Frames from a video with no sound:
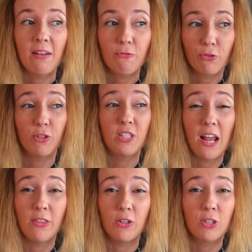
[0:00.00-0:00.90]
further
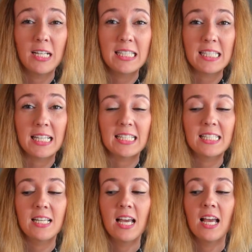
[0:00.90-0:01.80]
down the ingredients list